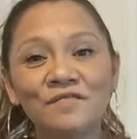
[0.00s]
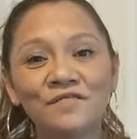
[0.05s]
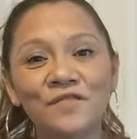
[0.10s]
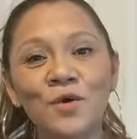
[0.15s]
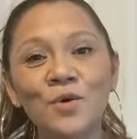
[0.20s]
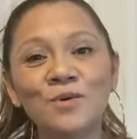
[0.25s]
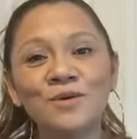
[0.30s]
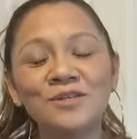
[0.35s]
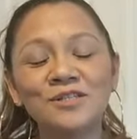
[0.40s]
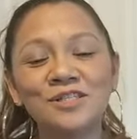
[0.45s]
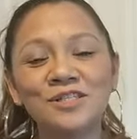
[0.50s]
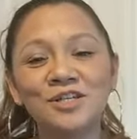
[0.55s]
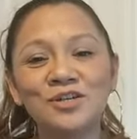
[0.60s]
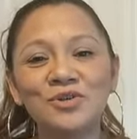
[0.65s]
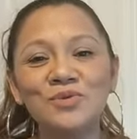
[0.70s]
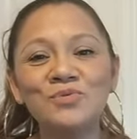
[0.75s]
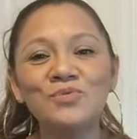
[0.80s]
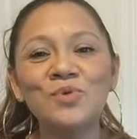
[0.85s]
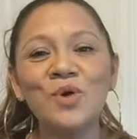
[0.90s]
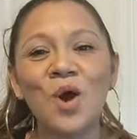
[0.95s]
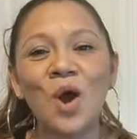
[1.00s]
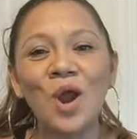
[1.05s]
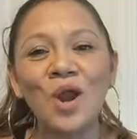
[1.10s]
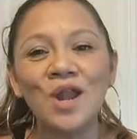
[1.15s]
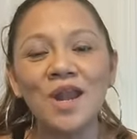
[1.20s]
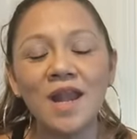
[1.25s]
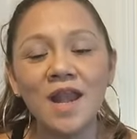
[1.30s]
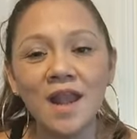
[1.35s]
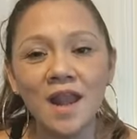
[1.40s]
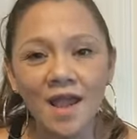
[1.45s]
folks, you are
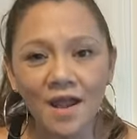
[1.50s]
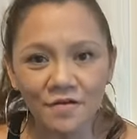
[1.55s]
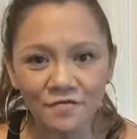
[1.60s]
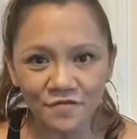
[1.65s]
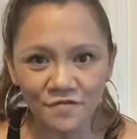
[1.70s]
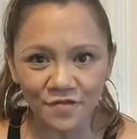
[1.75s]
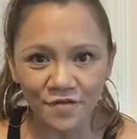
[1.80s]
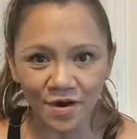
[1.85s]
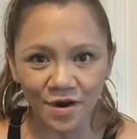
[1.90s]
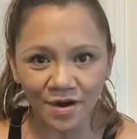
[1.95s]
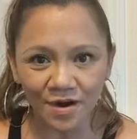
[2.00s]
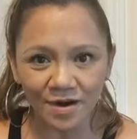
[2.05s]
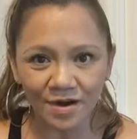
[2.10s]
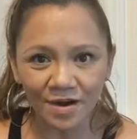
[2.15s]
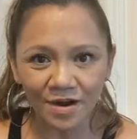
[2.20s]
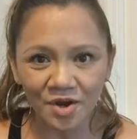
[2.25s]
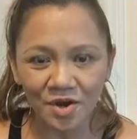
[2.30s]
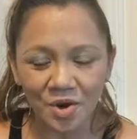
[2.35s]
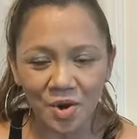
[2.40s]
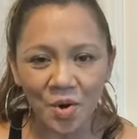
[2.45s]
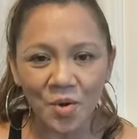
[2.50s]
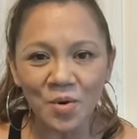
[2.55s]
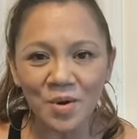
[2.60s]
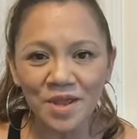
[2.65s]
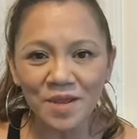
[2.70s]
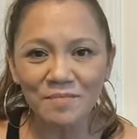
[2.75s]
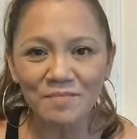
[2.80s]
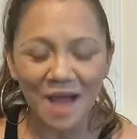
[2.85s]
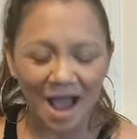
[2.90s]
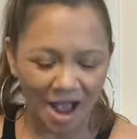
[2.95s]
never
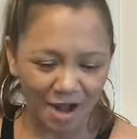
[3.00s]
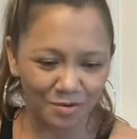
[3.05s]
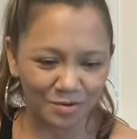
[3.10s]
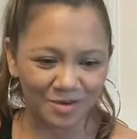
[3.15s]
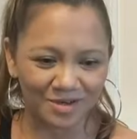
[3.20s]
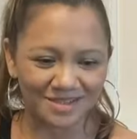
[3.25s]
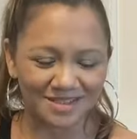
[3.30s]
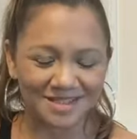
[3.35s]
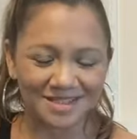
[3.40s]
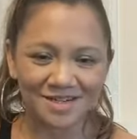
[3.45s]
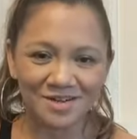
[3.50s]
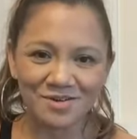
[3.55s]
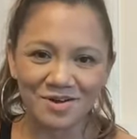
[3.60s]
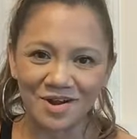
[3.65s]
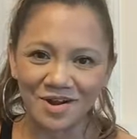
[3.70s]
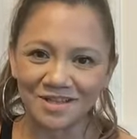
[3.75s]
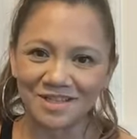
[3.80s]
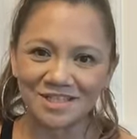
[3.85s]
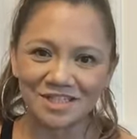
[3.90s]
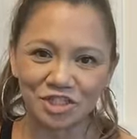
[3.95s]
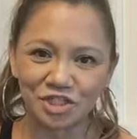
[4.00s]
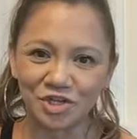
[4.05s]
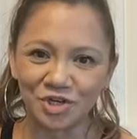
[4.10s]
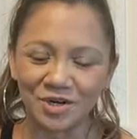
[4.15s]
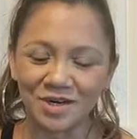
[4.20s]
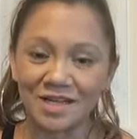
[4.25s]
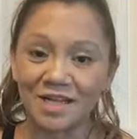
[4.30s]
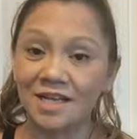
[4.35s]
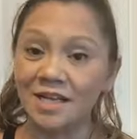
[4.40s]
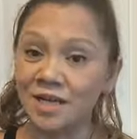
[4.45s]
going backwards on this
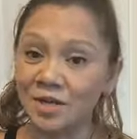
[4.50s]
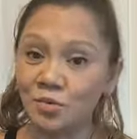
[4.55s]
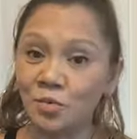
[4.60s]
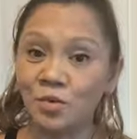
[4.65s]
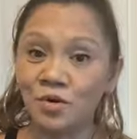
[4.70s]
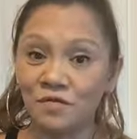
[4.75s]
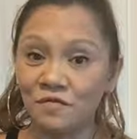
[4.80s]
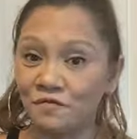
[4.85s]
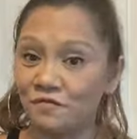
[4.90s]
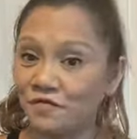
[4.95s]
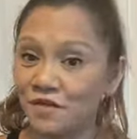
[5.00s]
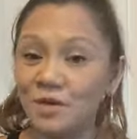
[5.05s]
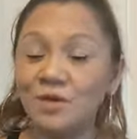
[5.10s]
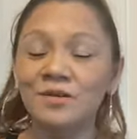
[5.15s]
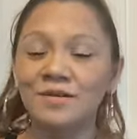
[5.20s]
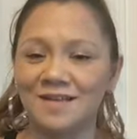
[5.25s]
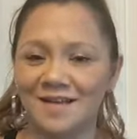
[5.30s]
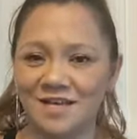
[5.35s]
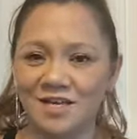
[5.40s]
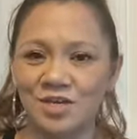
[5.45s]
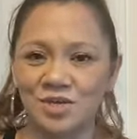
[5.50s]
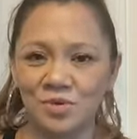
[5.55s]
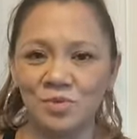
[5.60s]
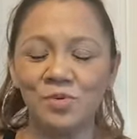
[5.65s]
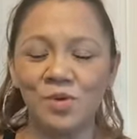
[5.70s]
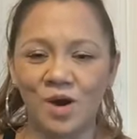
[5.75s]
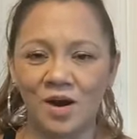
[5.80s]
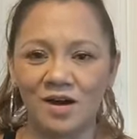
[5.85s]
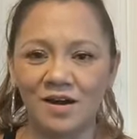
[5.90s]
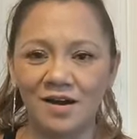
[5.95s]
journey. It will feel like
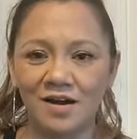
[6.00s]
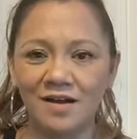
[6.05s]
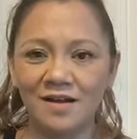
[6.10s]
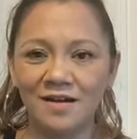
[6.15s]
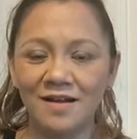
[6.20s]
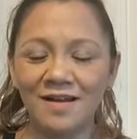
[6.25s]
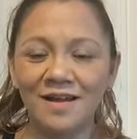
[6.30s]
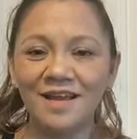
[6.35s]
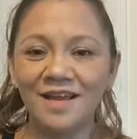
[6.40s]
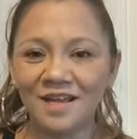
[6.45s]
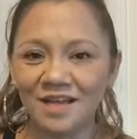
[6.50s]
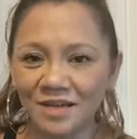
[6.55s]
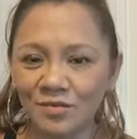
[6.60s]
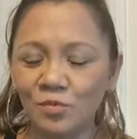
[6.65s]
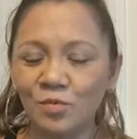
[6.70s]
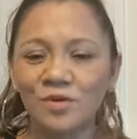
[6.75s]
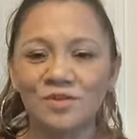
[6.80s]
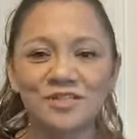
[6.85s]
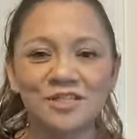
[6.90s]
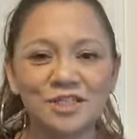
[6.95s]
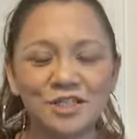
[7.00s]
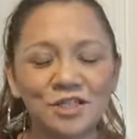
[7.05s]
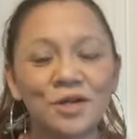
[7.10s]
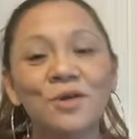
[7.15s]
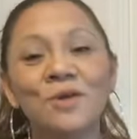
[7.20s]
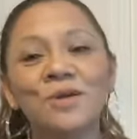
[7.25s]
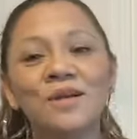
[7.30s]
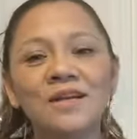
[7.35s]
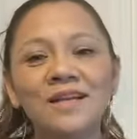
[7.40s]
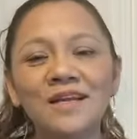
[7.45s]
you are. It will
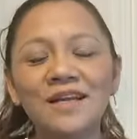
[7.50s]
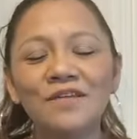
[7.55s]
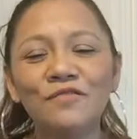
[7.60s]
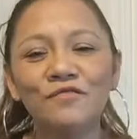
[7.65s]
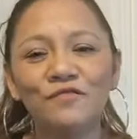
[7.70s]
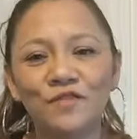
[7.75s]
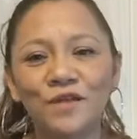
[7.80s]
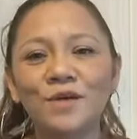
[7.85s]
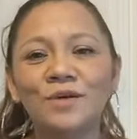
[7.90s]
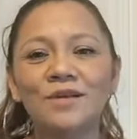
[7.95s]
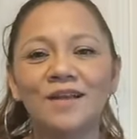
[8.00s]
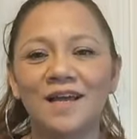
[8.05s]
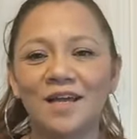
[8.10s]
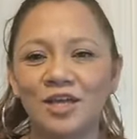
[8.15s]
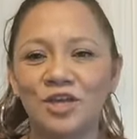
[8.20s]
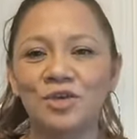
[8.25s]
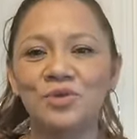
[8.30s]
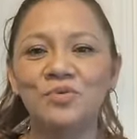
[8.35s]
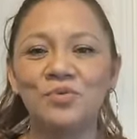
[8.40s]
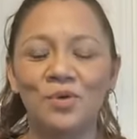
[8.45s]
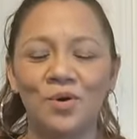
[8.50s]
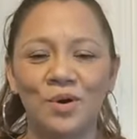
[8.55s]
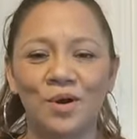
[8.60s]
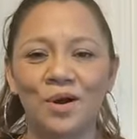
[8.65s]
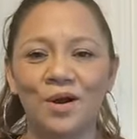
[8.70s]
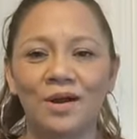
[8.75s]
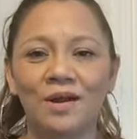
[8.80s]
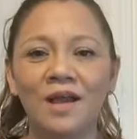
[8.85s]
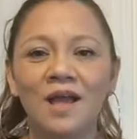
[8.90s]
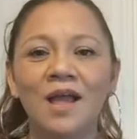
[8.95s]
certainly feel like you
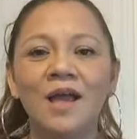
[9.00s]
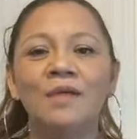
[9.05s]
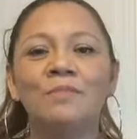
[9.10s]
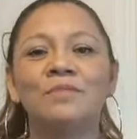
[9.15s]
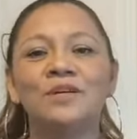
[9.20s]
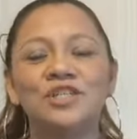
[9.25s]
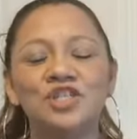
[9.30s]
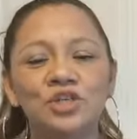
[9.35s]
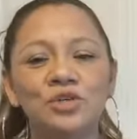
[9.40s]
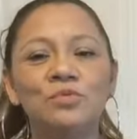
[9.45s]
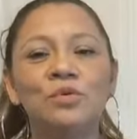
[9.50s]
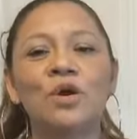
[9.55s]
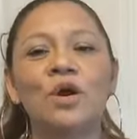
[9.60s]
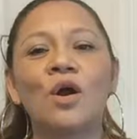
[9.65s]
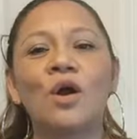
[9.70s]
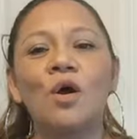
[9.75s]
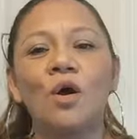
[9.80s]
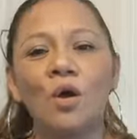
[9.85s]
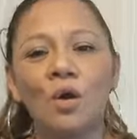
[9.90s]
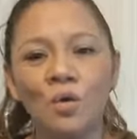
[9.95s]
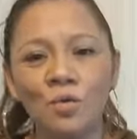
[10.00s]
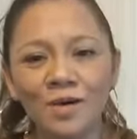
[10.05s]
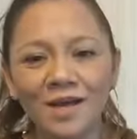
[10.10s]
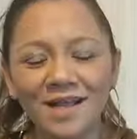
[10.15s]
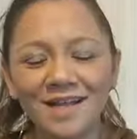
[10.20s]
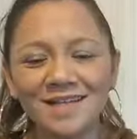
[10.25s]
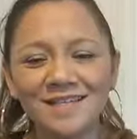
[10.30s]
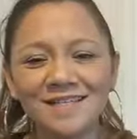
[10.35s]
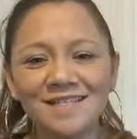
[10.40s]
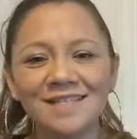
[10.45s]
are. But you are
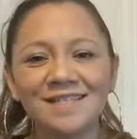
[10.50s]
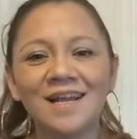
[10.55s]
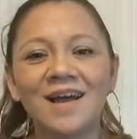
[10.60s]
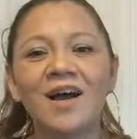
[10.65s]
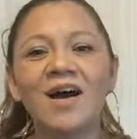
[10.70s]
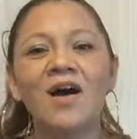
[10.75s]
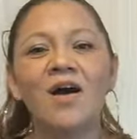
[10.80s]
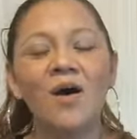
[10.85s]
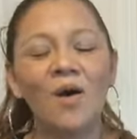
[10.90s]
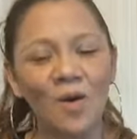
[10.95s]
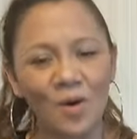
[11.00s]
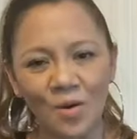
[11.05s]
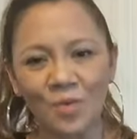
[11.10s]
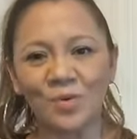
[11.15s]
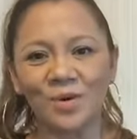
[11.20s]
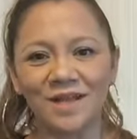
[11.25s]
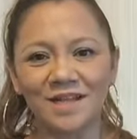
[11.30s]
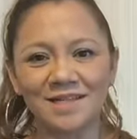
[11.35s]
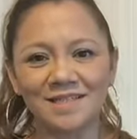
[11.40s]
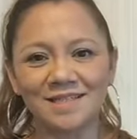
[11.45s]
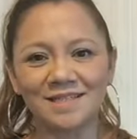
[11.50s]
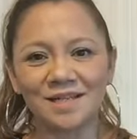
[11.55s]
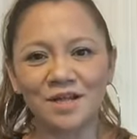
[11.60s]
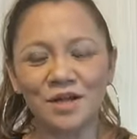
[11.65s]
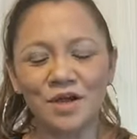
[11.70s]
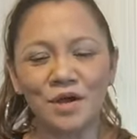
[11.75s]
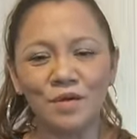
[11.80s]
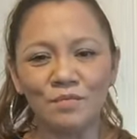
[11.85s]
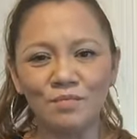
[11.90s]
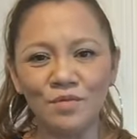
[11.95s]
always, always
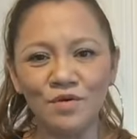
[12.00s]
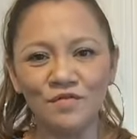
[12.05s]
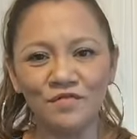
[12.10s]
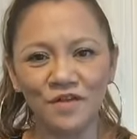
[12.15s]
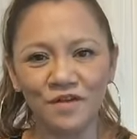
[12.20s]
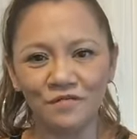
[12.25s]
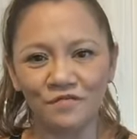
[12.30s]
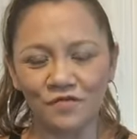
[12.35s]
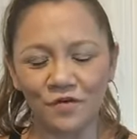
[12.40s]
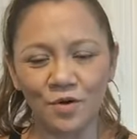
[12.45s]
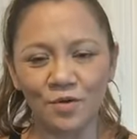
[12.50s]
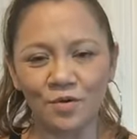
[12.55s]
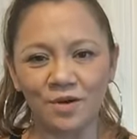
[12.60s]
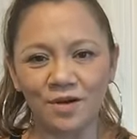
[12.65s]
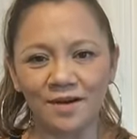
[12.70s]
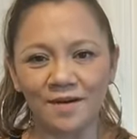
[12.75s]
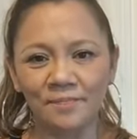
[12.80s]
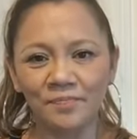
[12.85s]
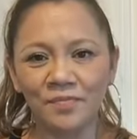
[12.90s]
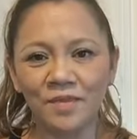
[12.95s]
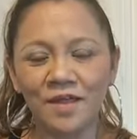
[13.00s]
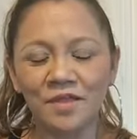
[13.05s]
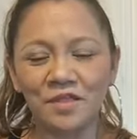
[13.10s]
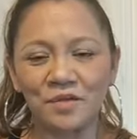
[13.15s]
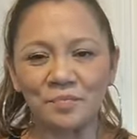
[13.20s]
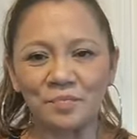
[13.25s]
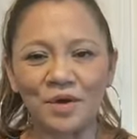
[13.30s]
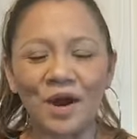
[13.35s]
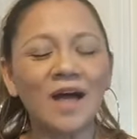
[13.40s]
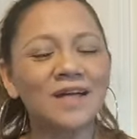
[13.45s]
moving forward. The
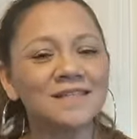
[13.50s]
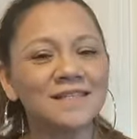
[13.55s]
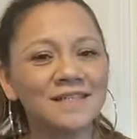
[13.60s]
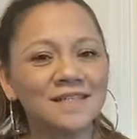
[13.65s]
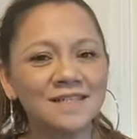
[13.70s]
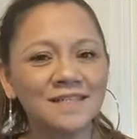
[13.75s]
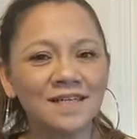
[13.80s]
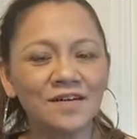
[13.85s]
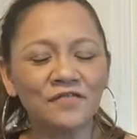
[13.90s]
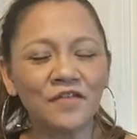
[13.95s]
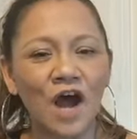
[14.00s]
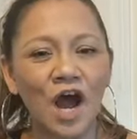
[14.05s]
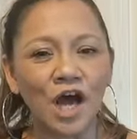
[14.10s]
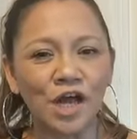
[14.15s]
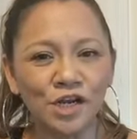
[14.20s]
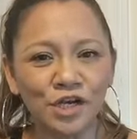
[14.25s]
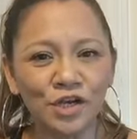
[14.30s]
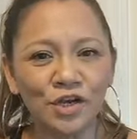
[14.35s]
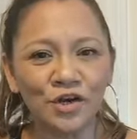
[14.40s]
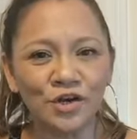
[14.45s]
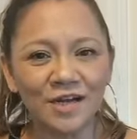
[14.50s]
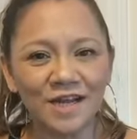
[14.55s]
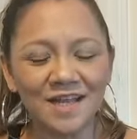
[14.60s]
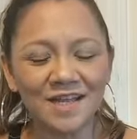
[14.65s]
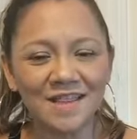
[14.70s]
process of unlearning